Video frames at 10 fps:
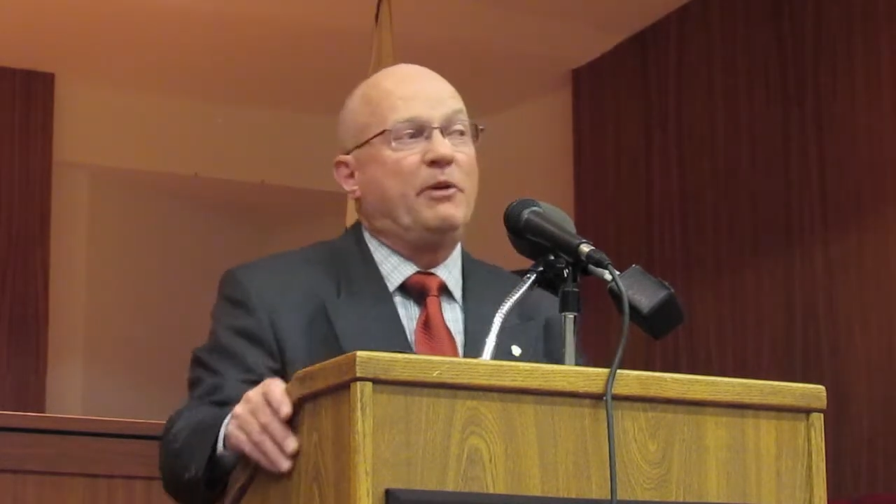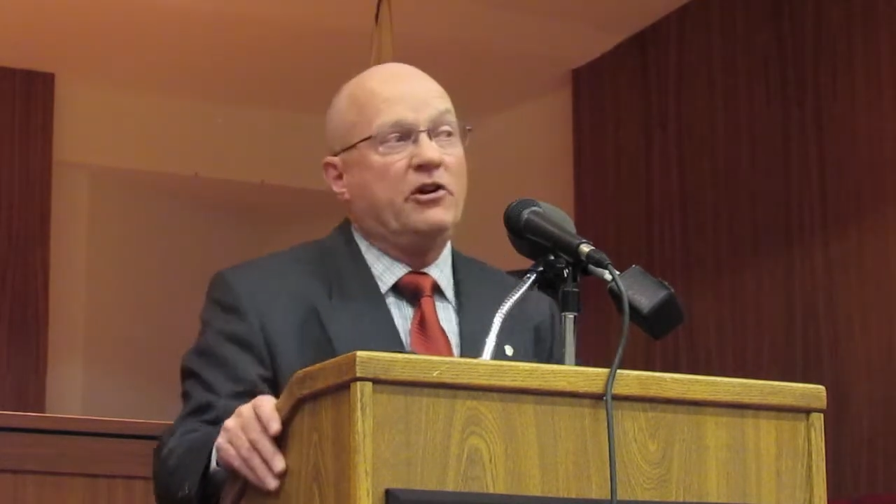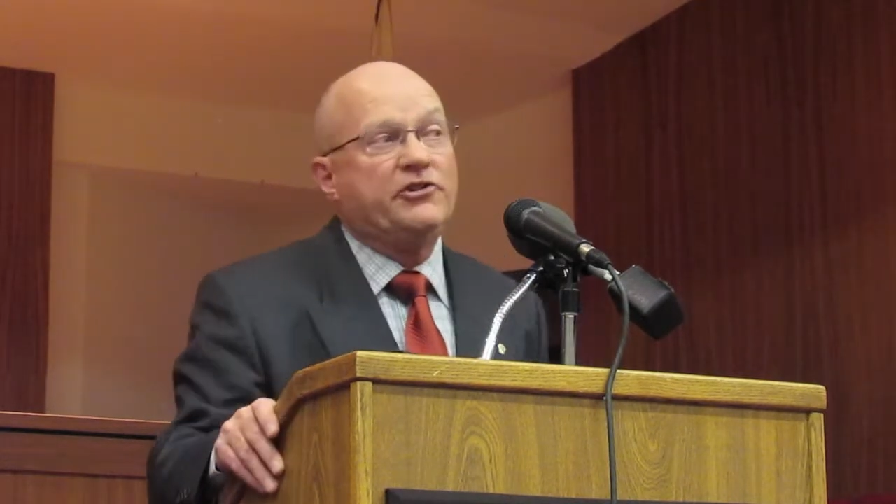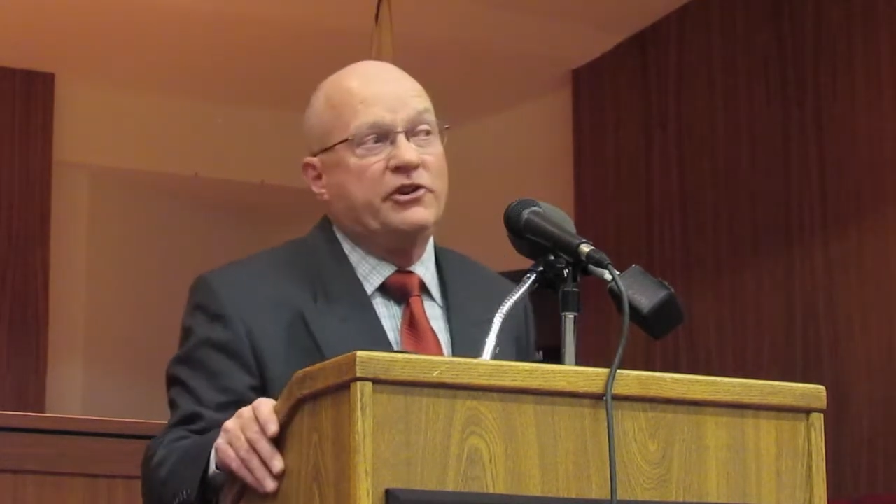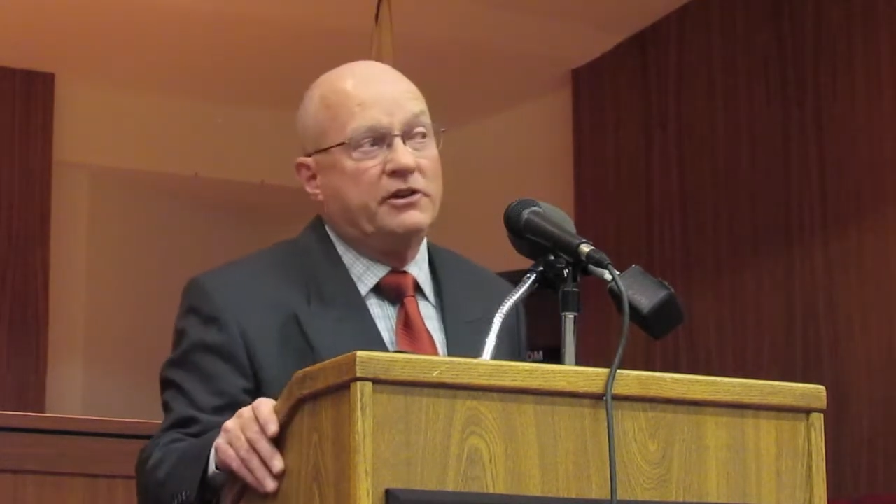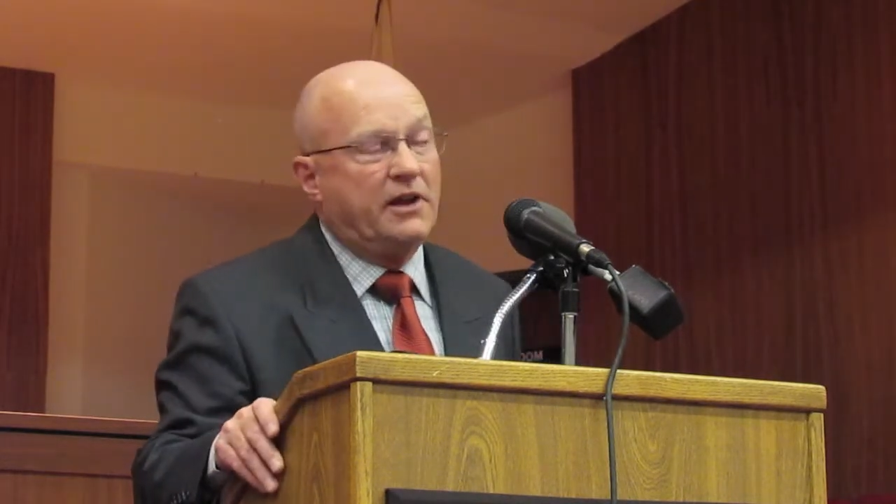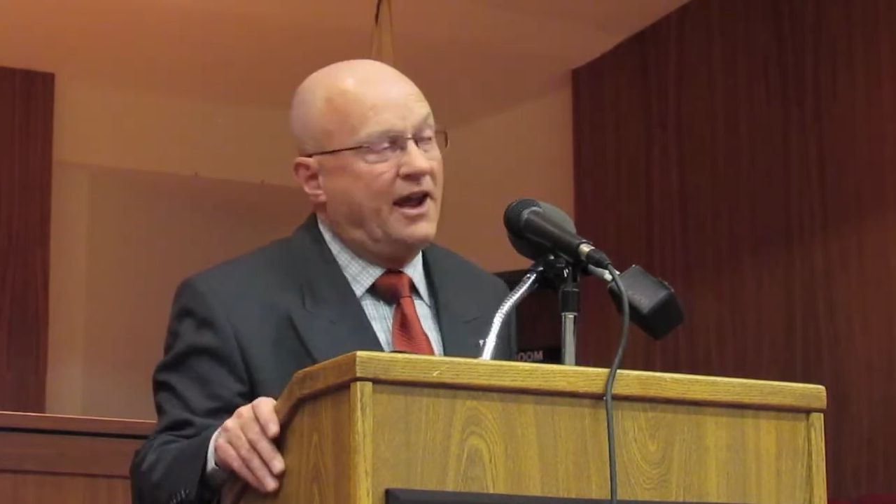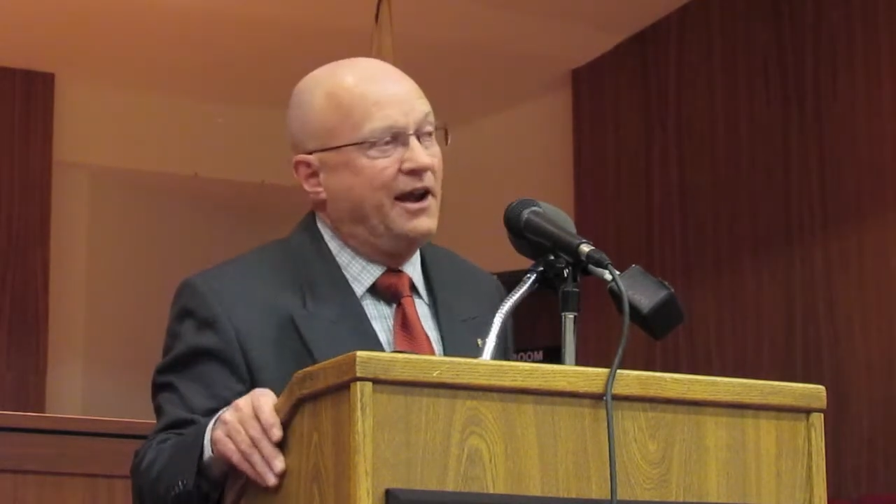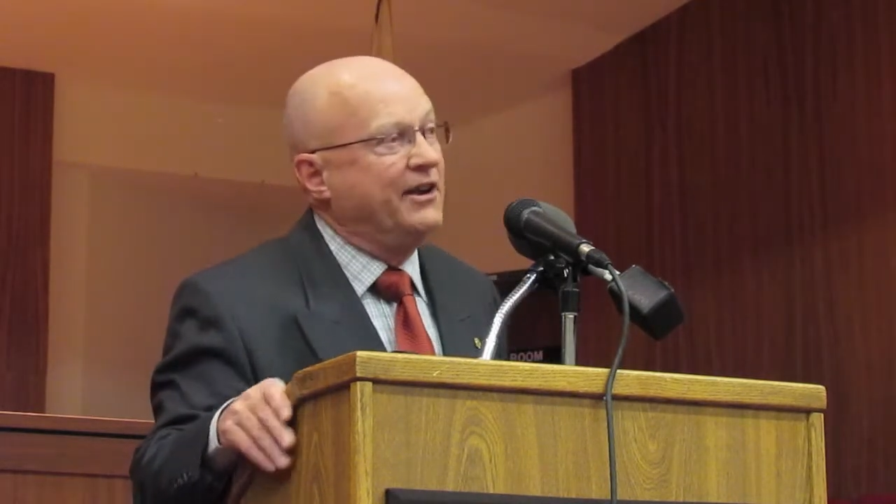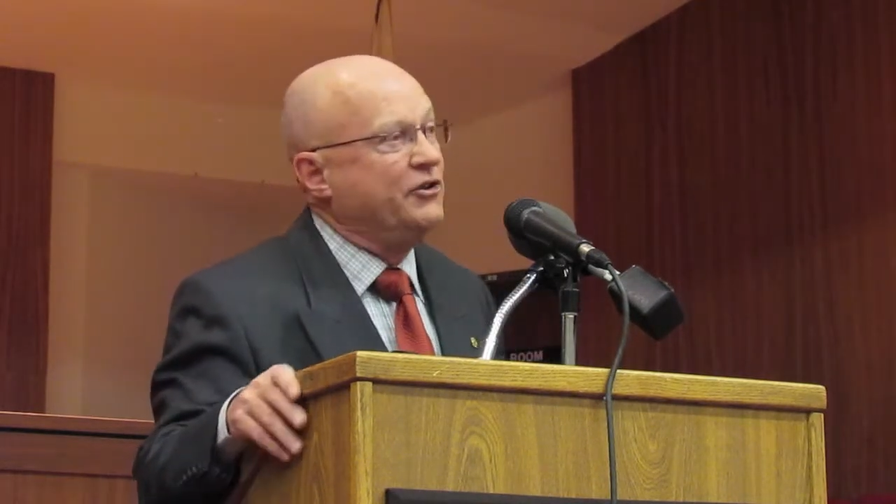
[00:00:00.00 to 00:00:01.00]
person,
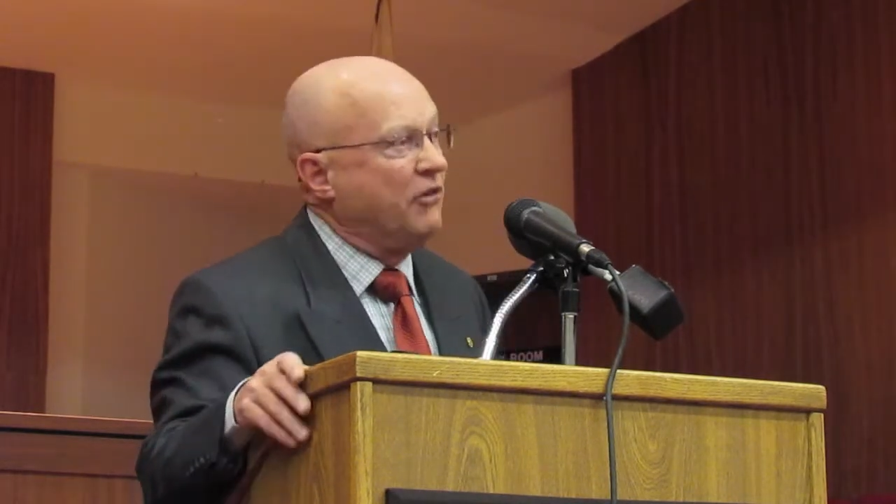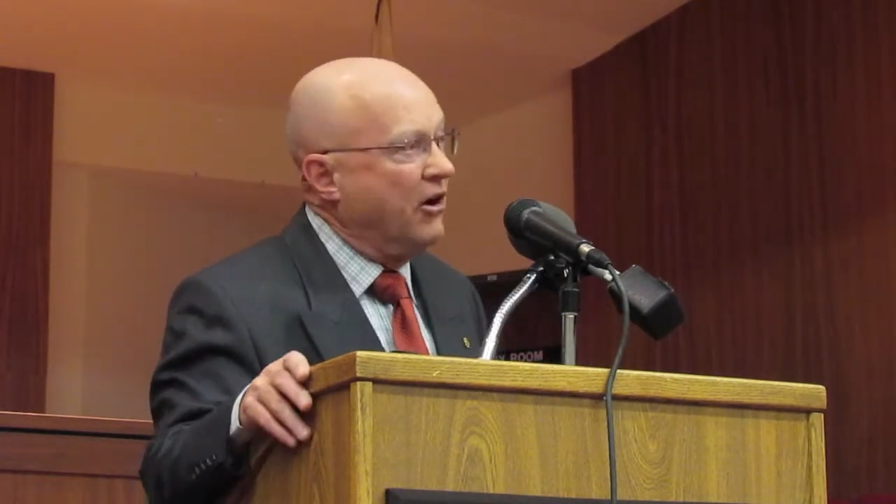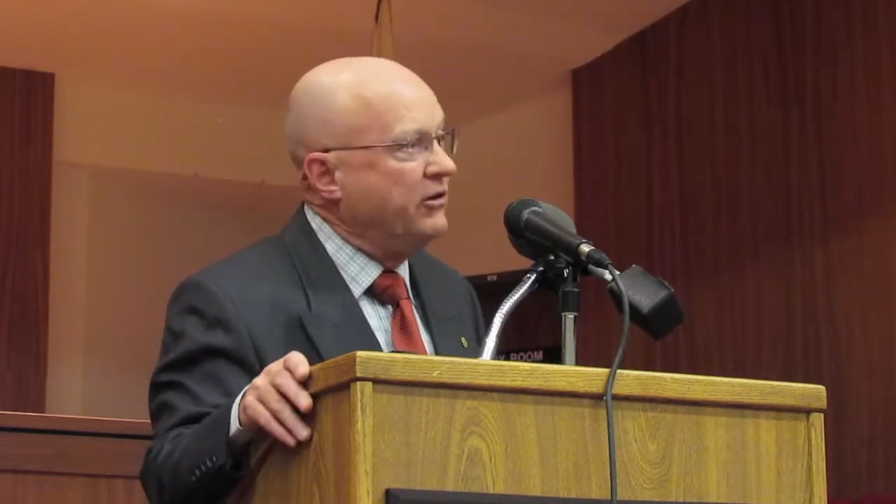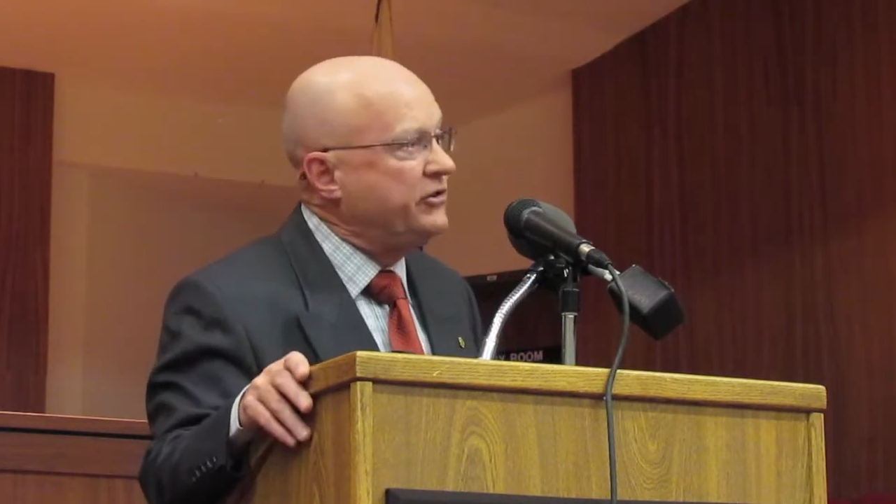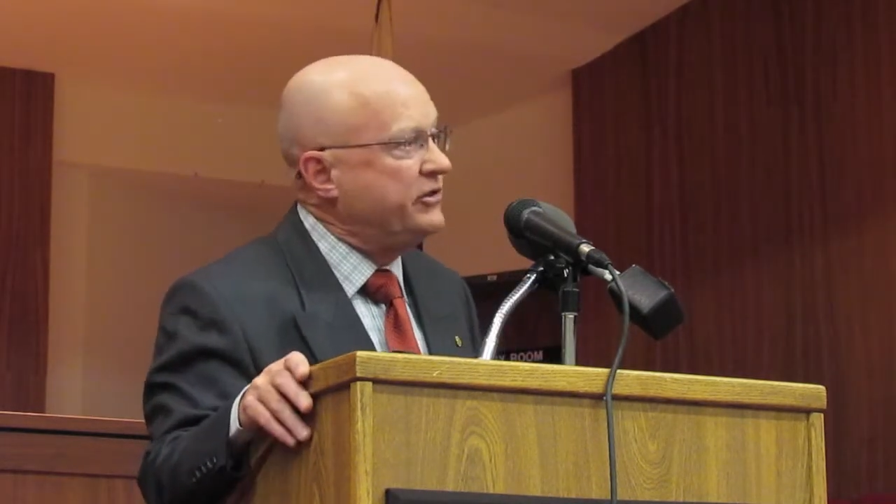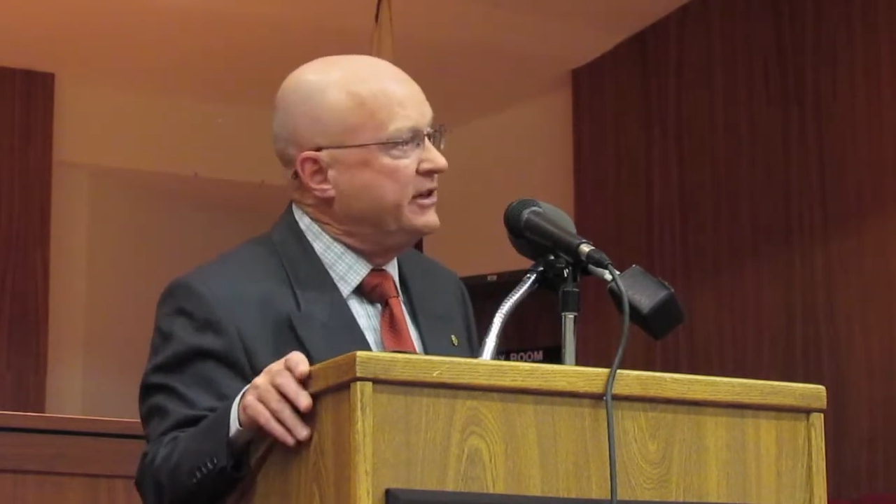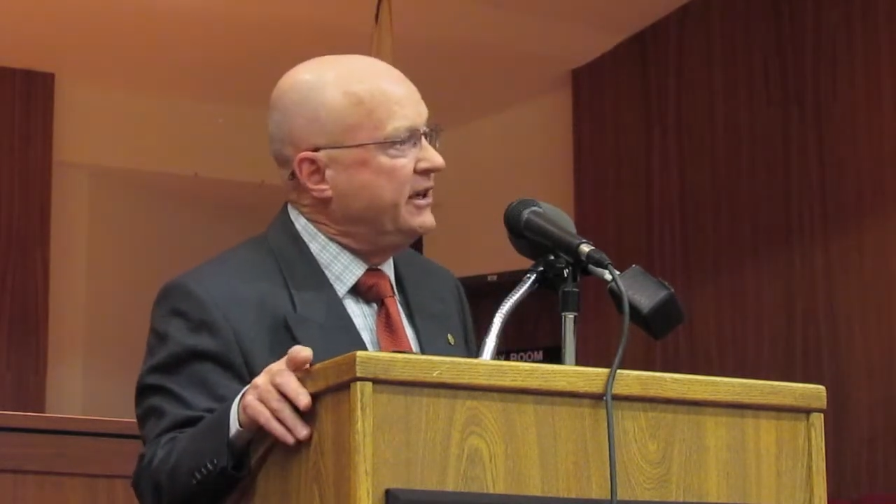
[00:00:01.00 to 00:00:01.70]
Alan Gross,